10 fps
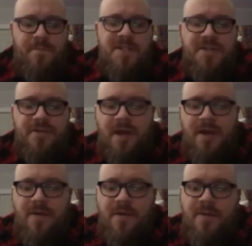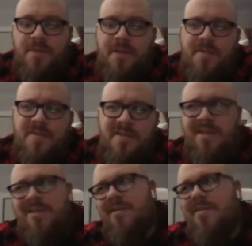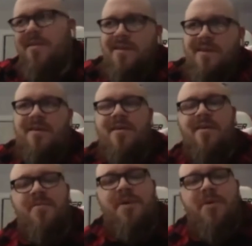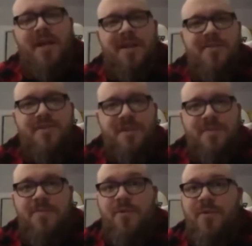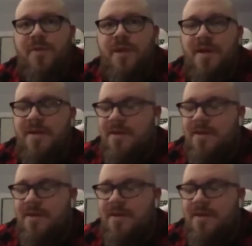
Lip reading: messing around with, but then I was just like, maybe I could do something more with that.